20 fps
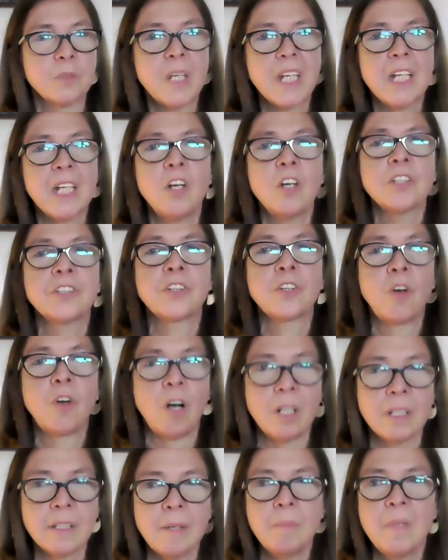We cannot
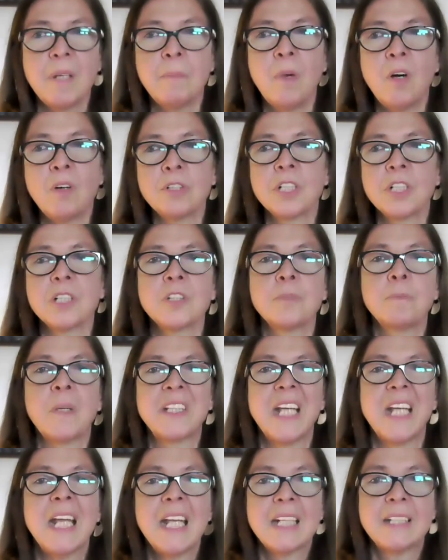call them emotions, but